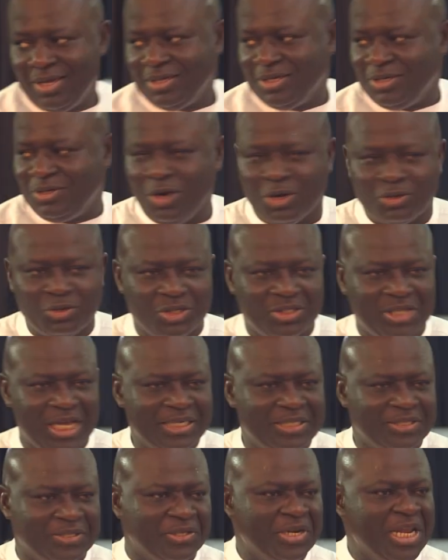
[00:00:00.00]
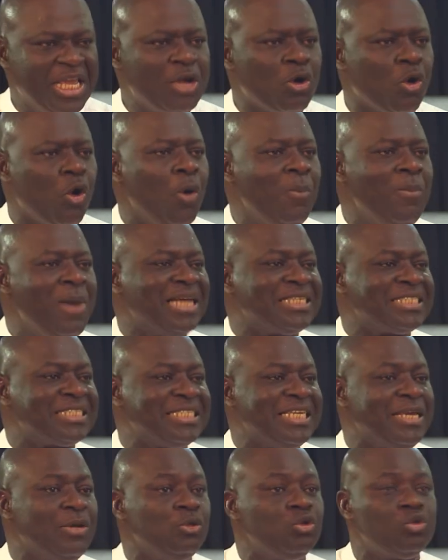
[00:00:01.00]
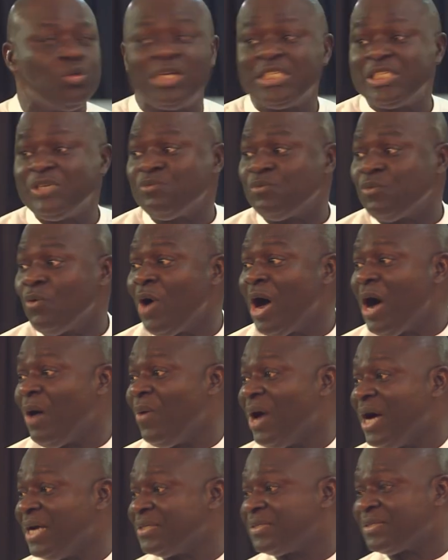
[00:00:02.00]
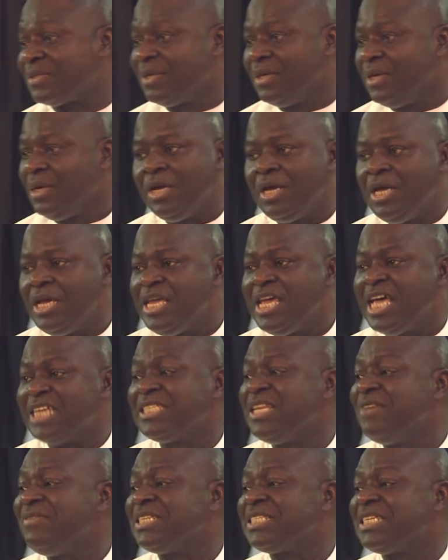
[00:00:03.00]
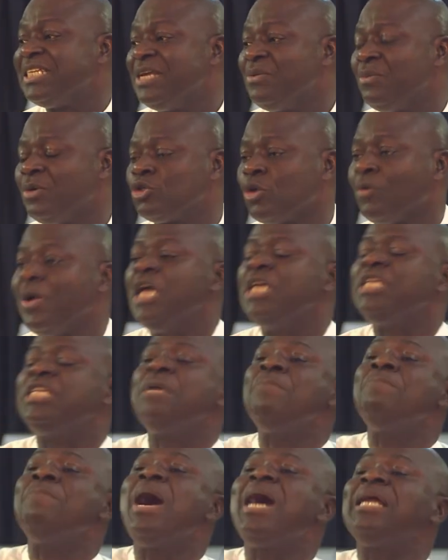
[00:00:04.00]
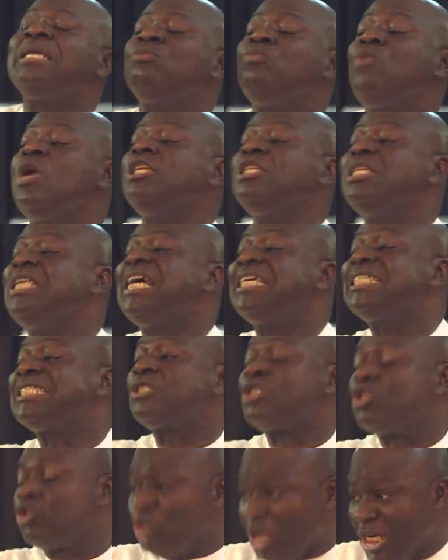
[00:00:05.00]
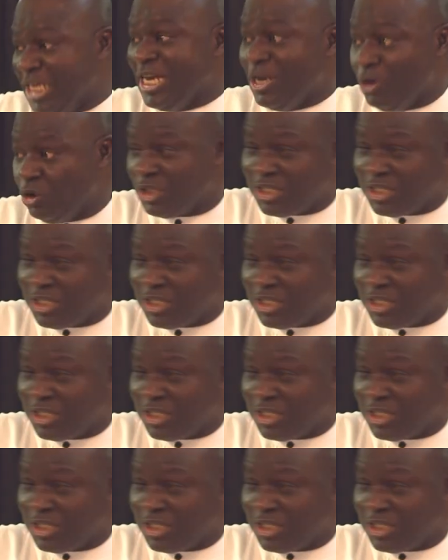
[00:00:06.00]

The doctor said three comas in 24 hours. He has never seen anyone so. The man went next in the